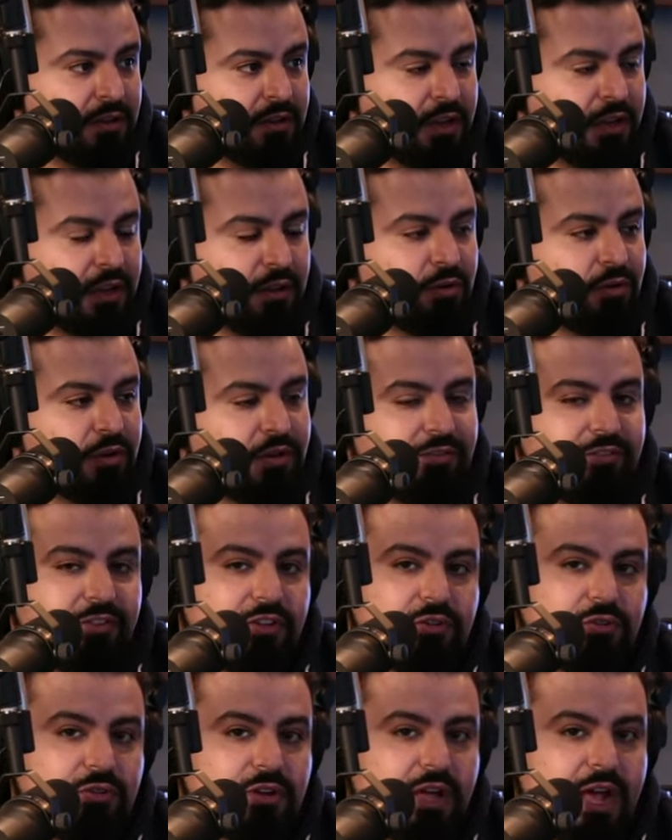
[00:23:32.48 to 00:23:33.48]
In order for
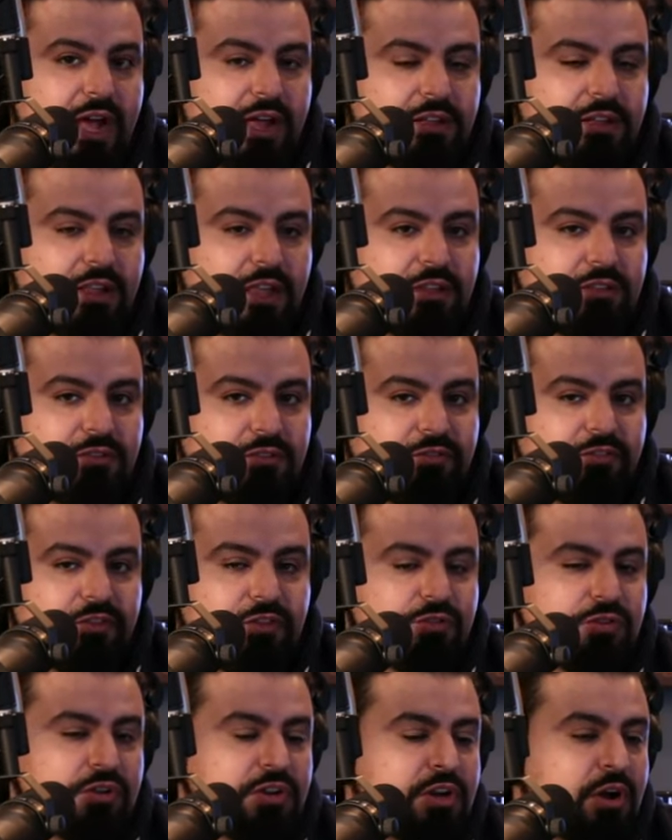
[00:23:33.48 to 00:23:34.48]
you to like for
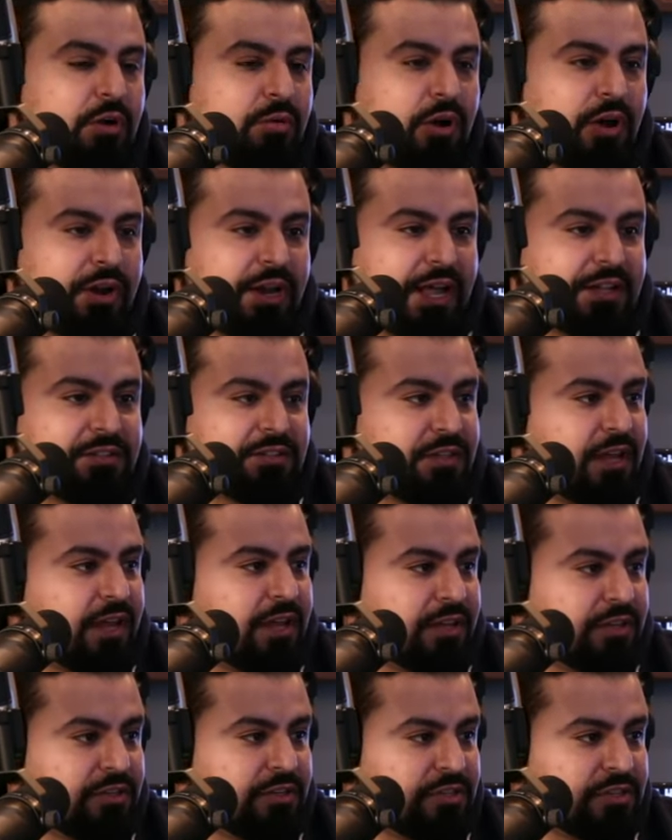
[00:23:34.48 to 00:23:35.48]
you to go on that
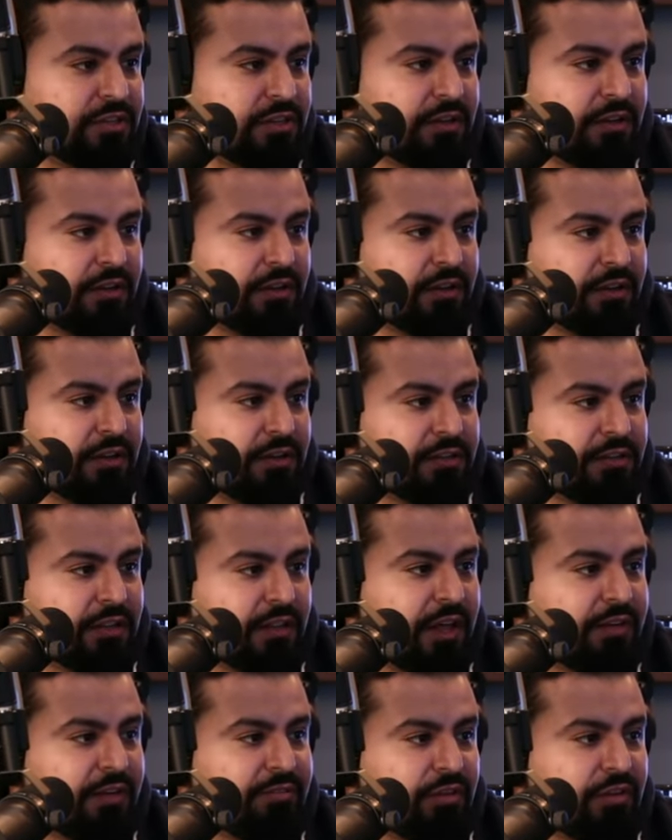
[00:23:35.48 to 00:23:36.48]
stage, the
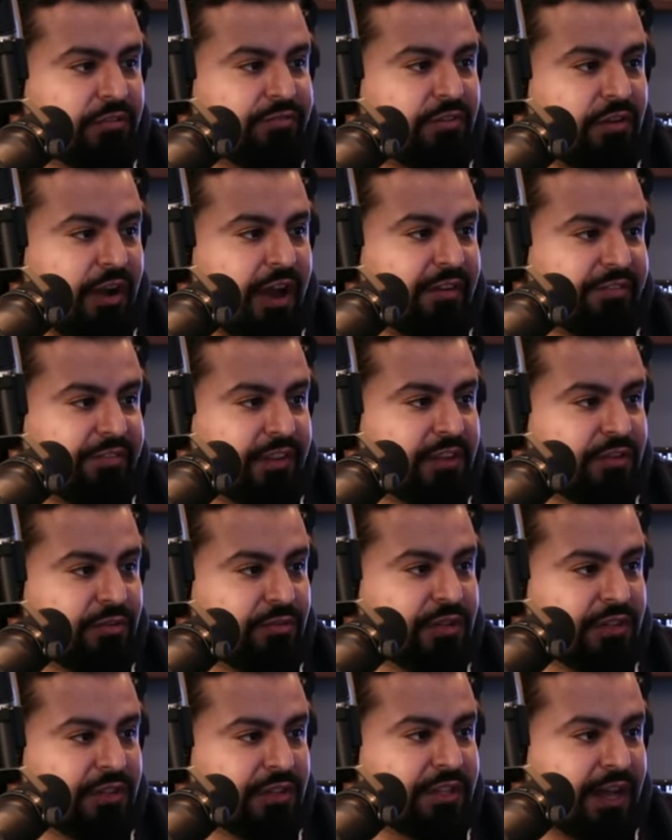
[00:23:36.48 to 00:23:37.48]
level of craft that you
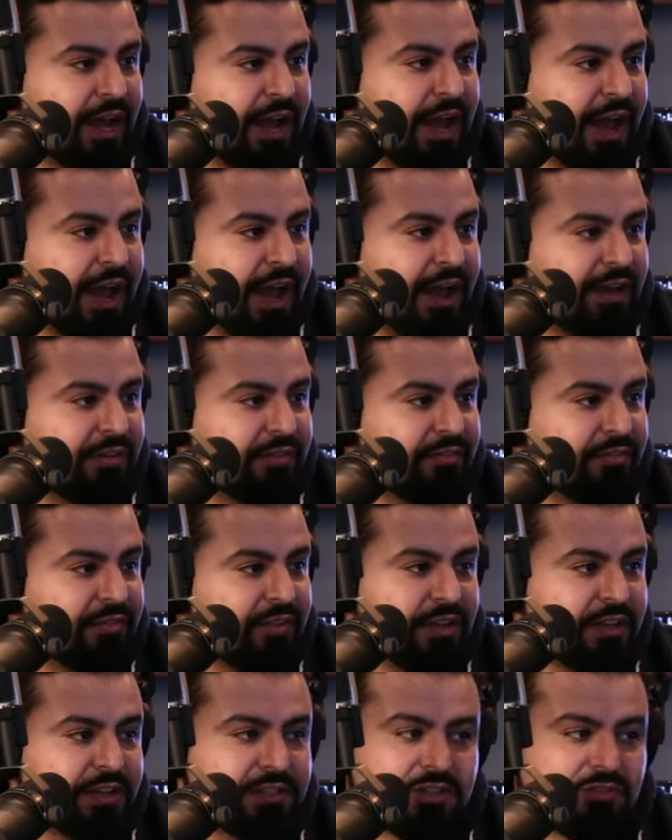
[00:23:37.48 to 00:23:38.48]
need to have,
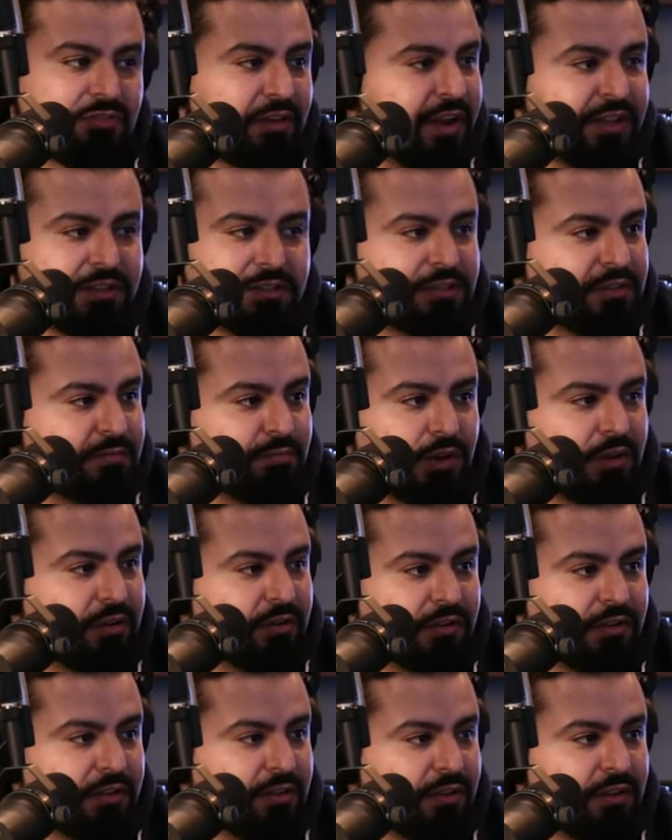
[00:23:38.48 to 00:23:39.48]
it's crazy, bro.
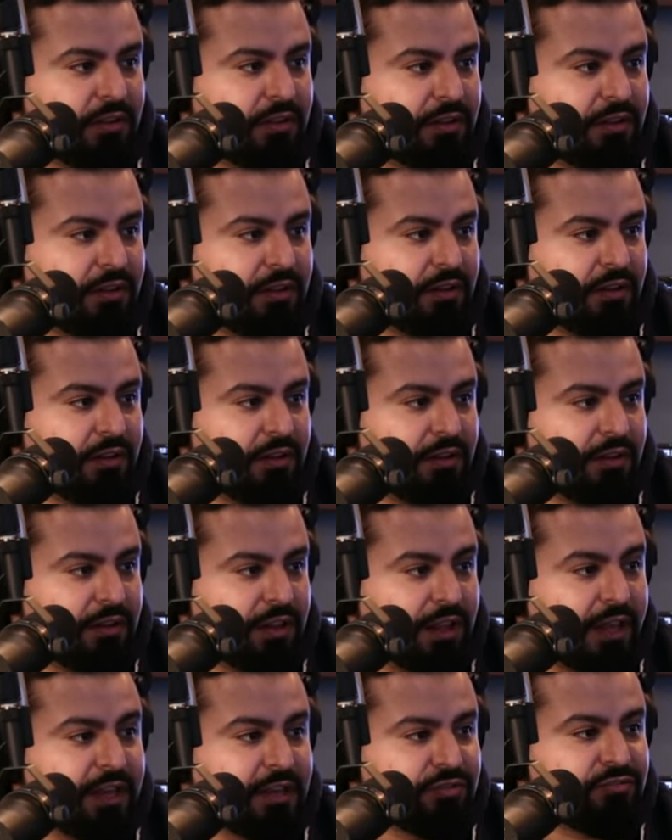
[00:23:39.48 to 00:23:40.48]

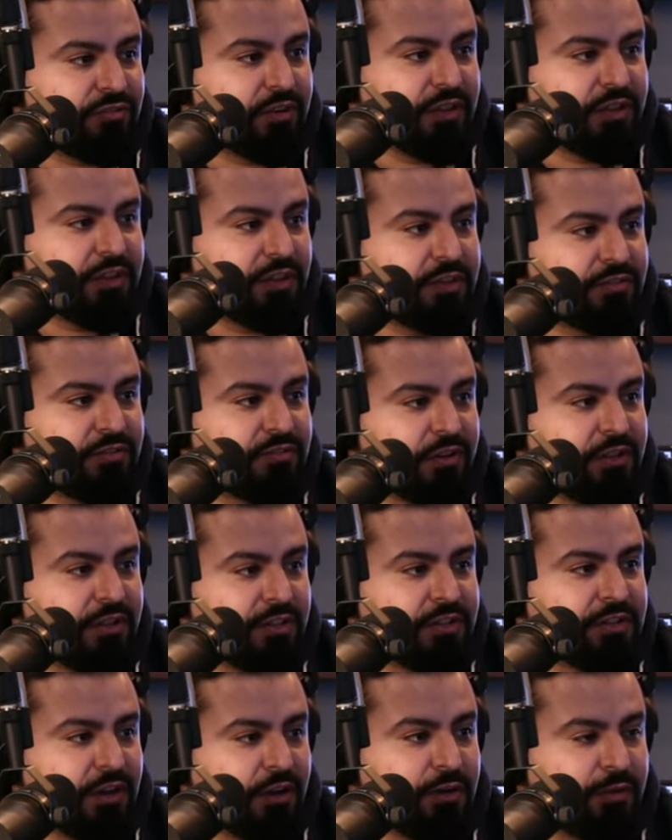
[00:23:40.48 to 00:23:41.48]
Like it's really, yeah, I mean, it's really
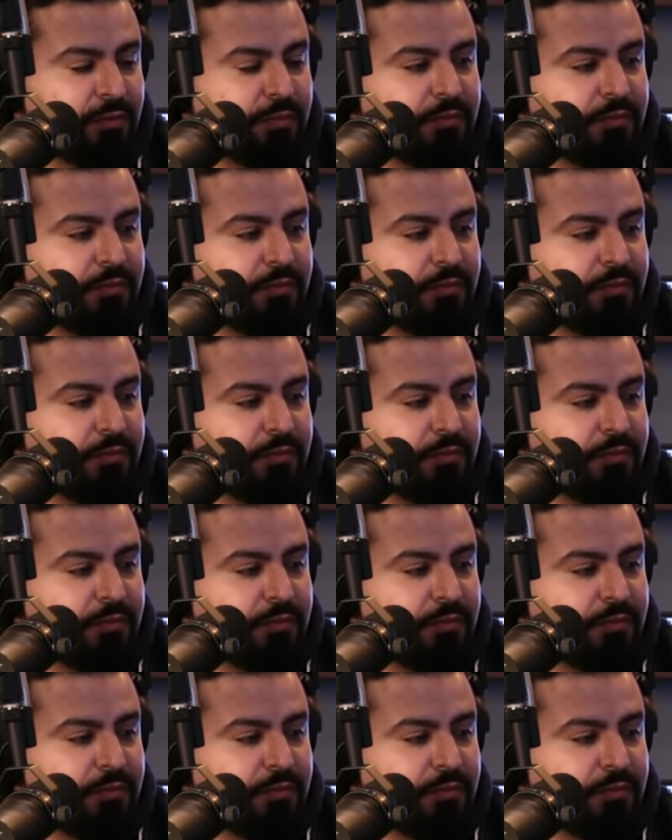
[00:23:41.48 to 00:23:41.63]
dope.